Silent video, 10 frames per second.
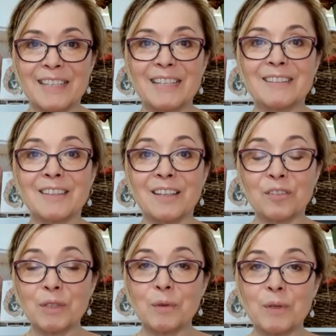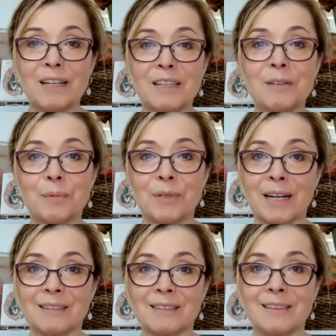It does require
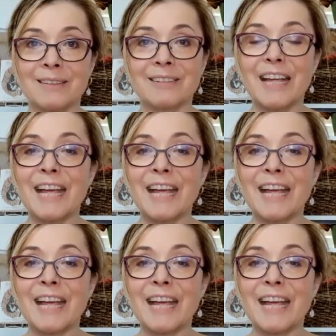practice